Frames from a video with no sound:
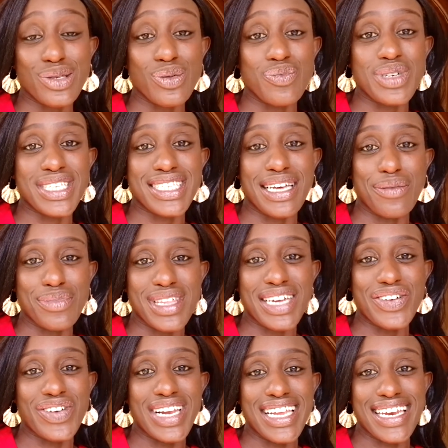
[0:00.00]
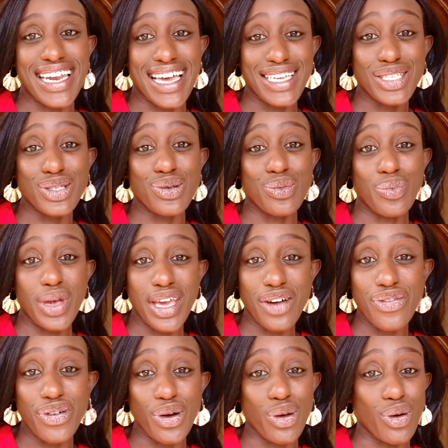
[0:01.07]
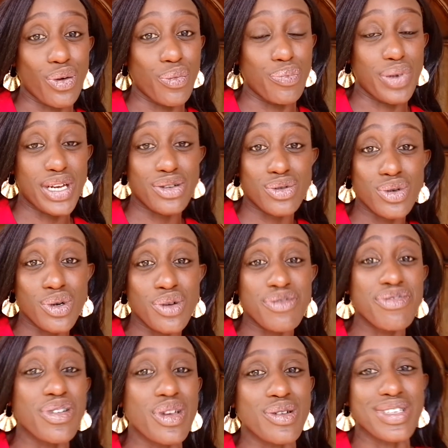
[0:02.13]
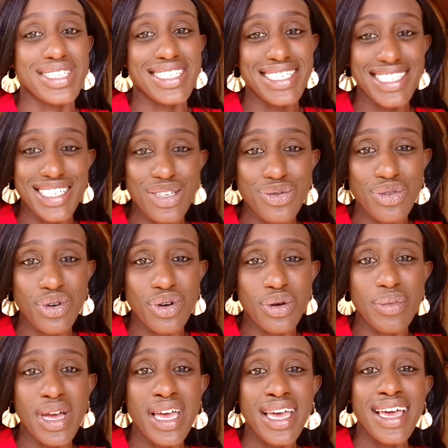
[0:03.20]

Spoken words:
would be something really nice to make for your bedroom, for your sitting room.